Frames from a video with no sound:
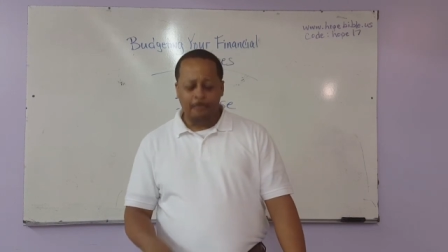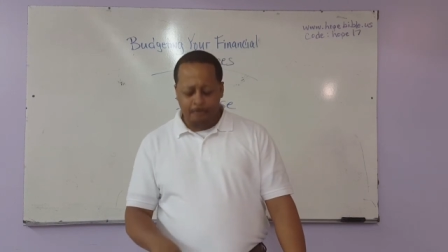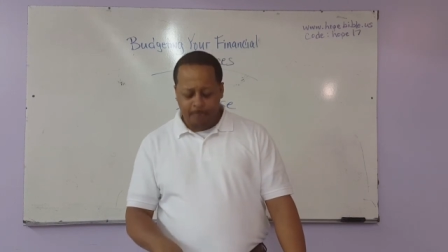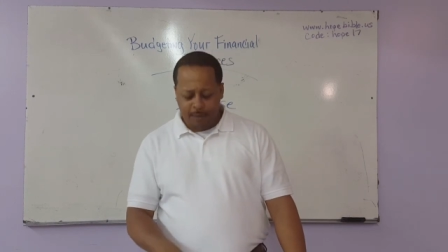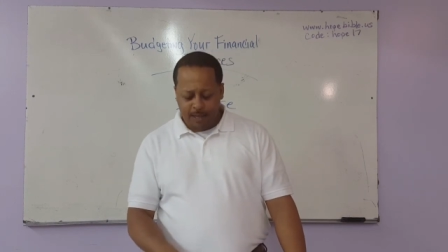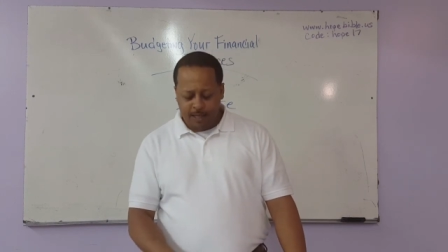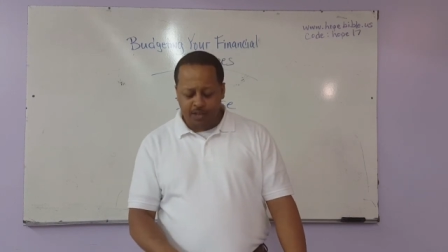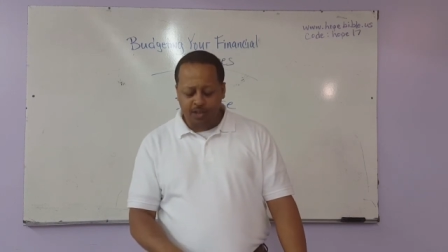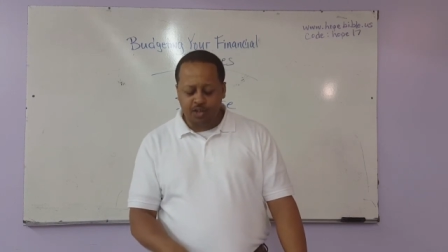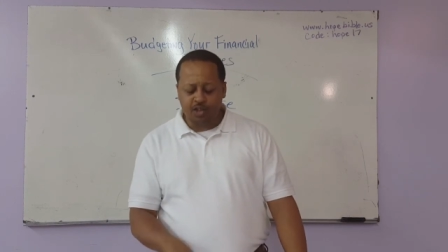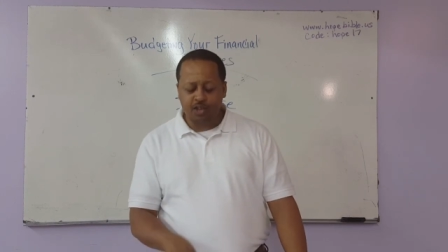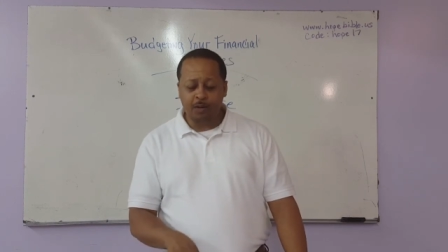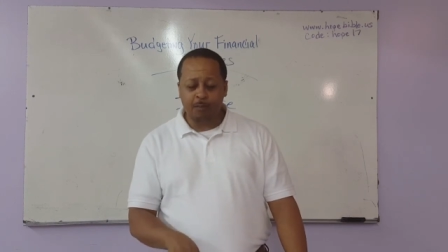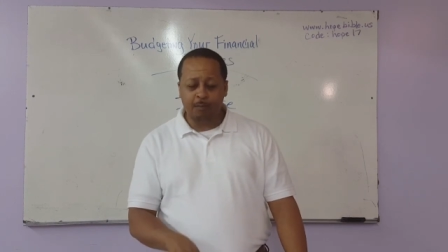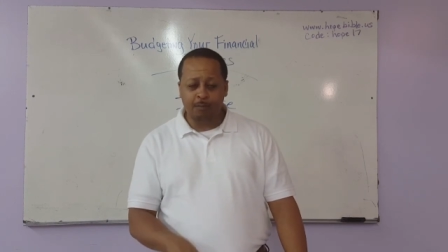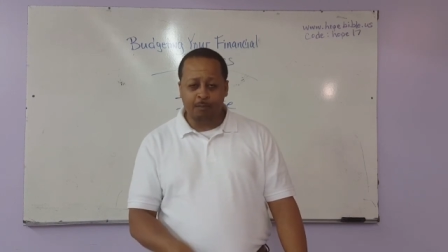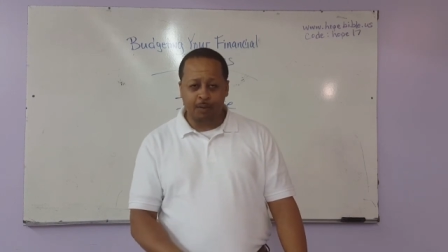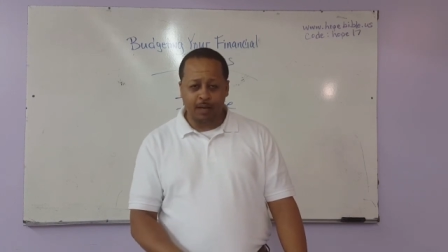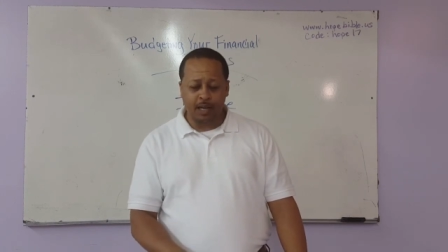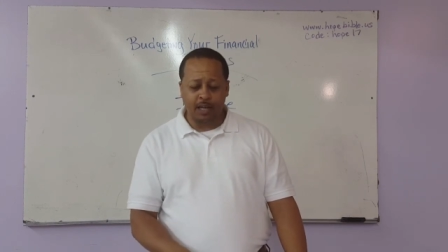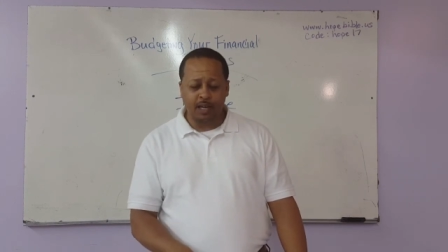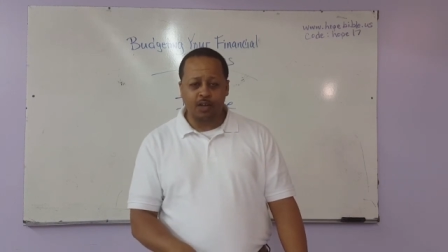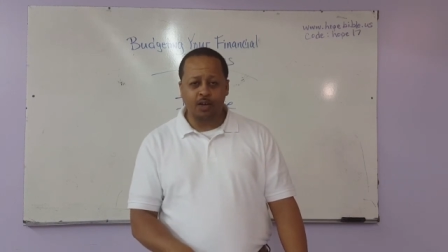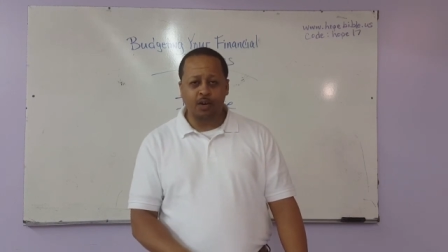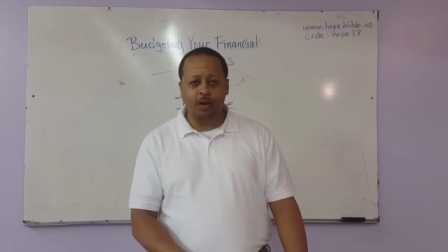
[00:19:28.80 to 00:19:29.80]
This should
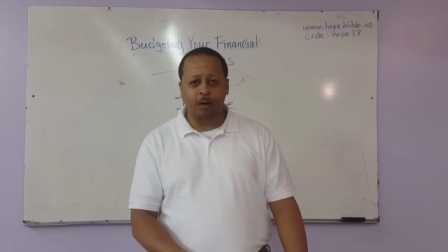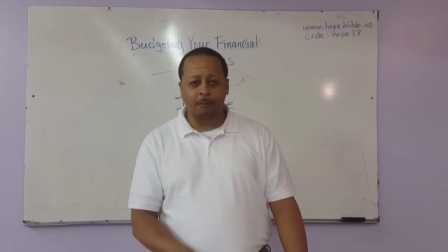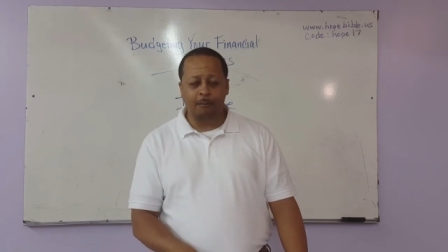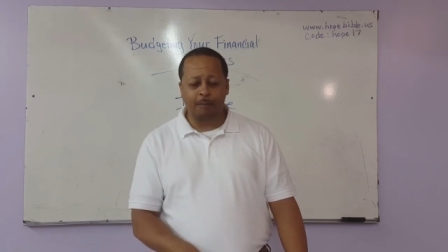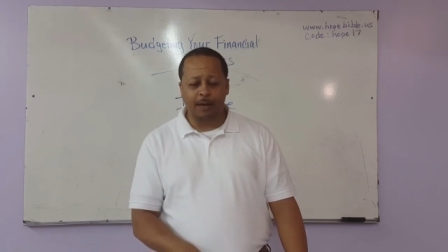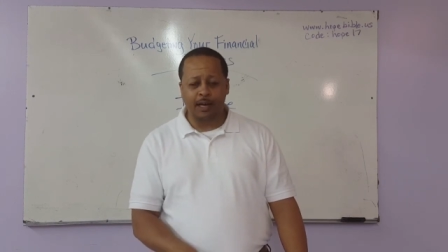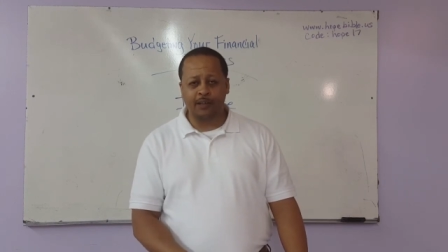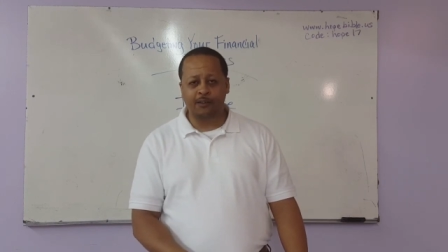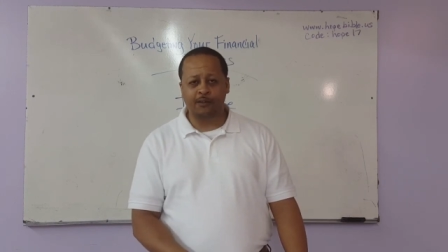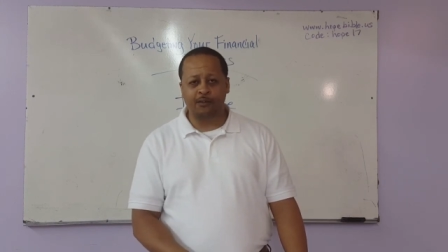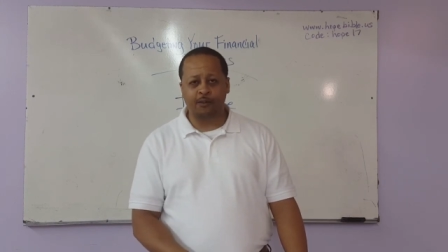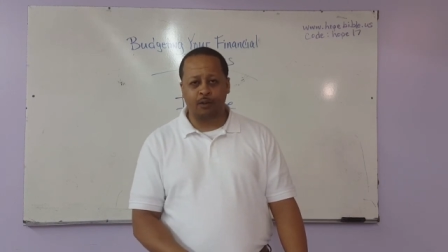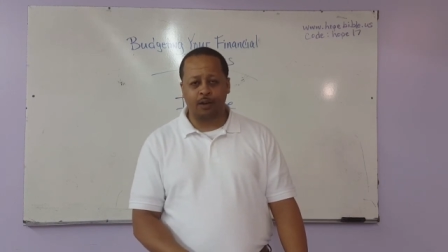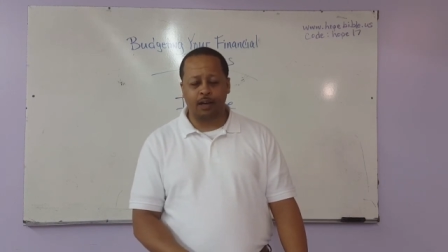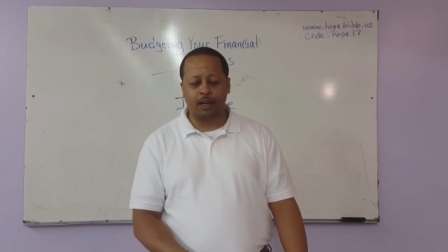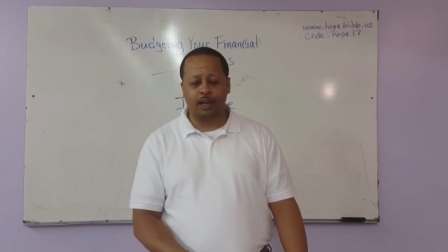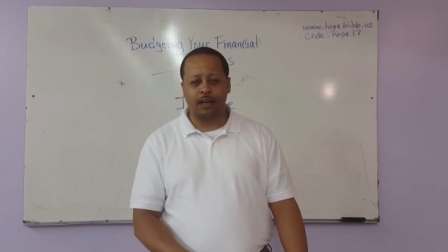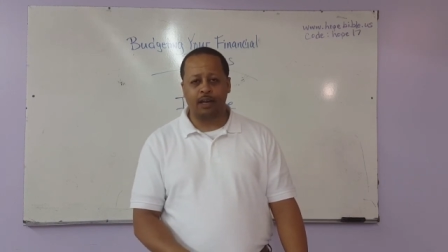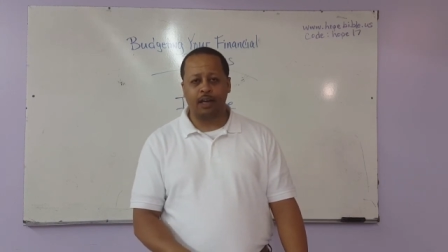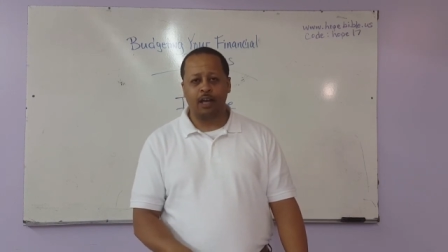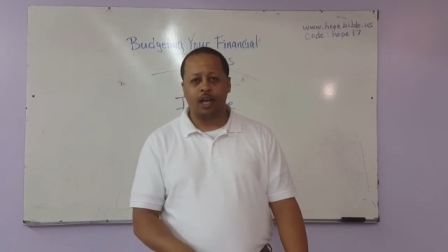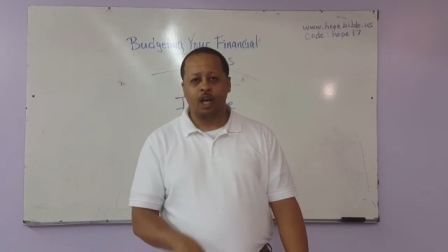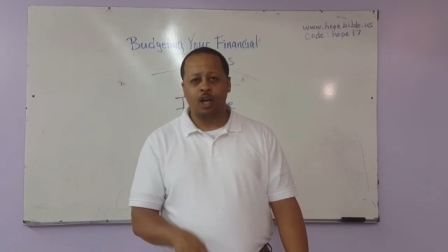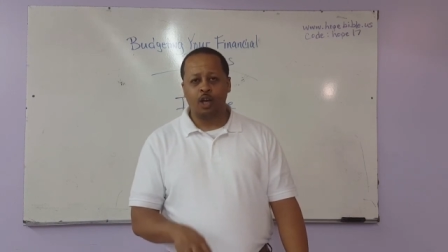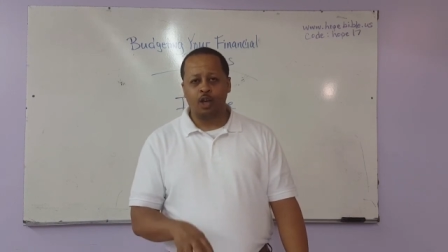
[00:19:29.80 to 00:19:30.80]
be your best friend.
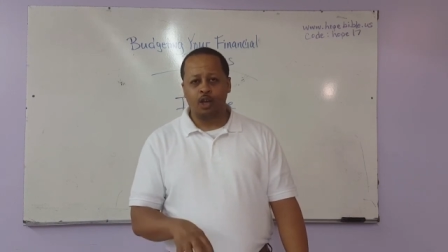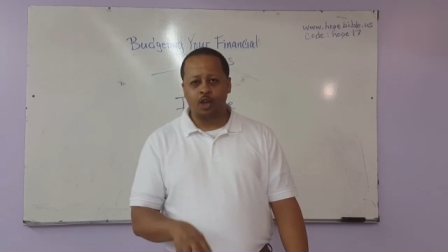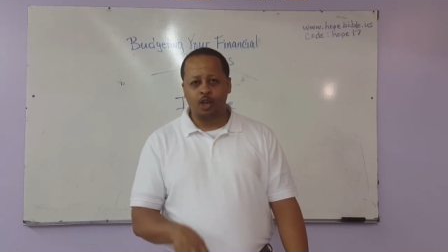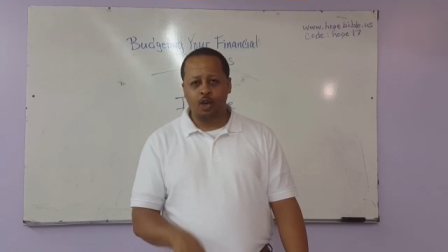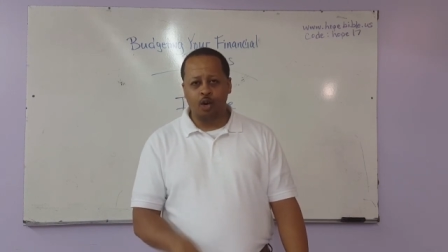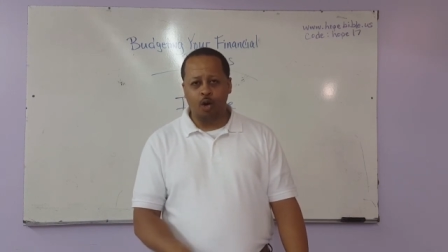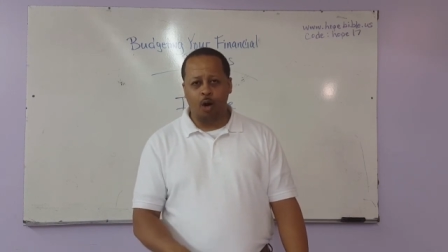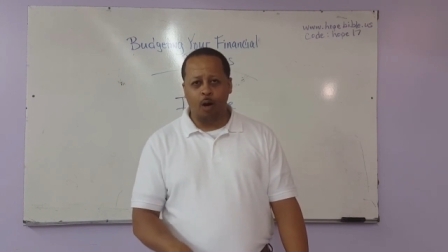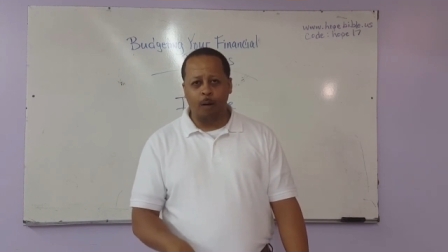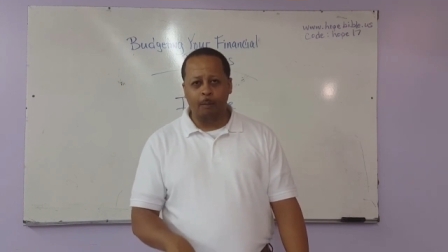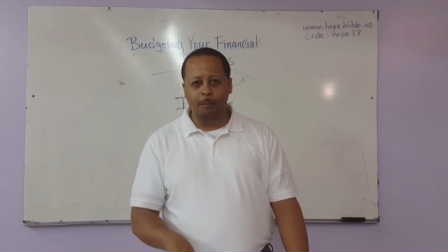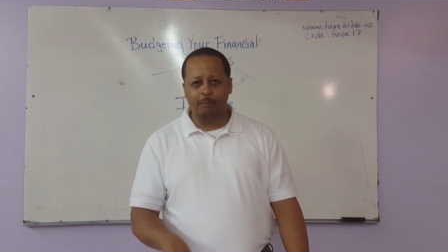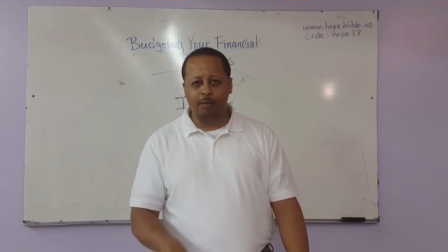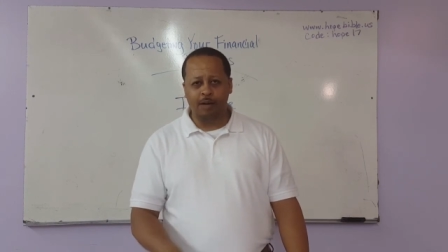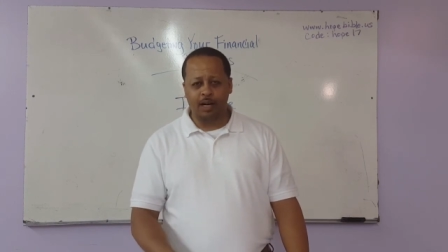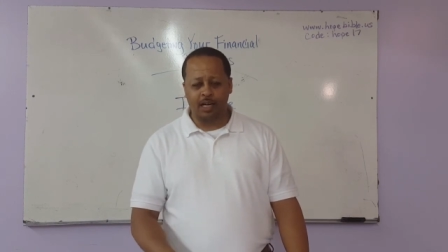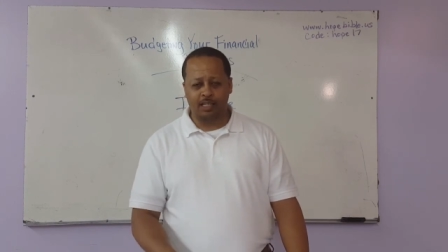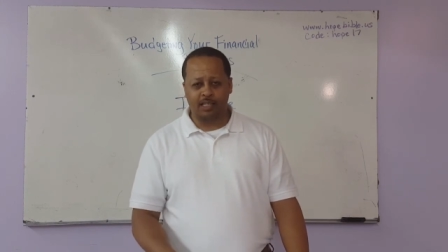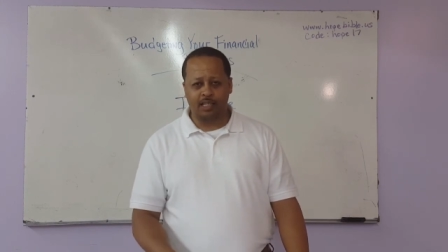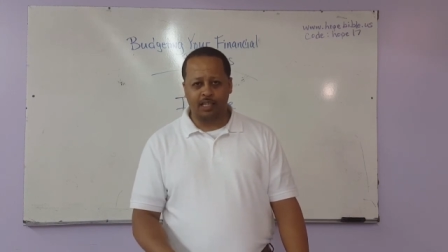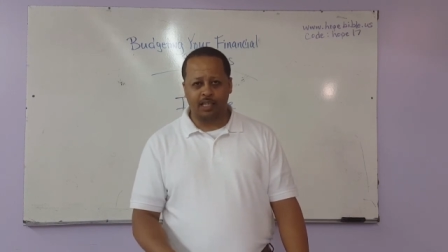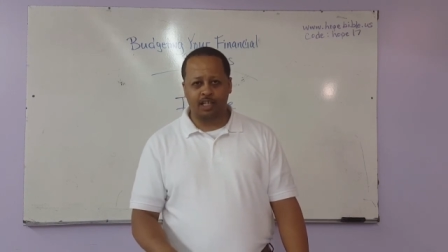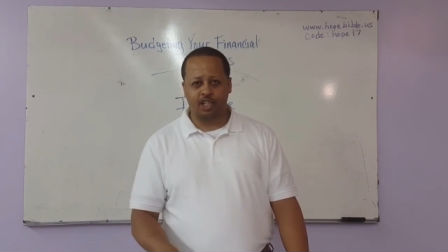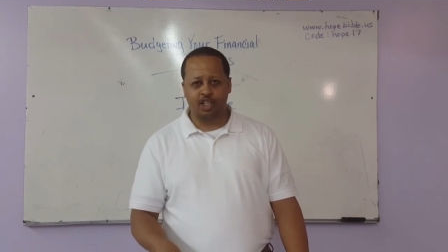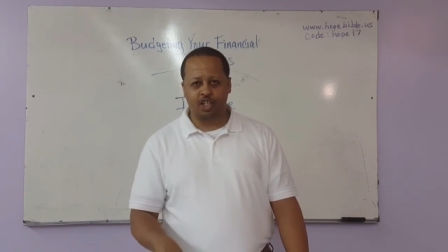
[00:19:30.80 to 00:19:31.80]
Your
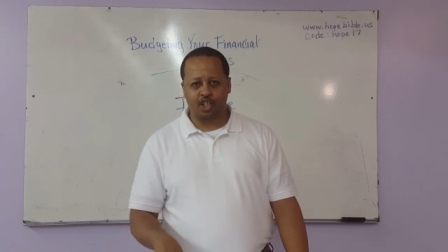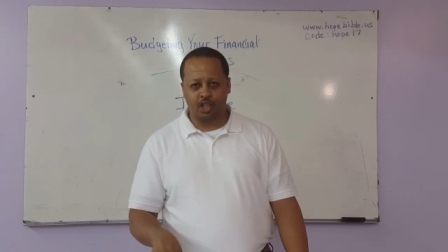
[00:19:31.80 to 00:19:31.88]
budget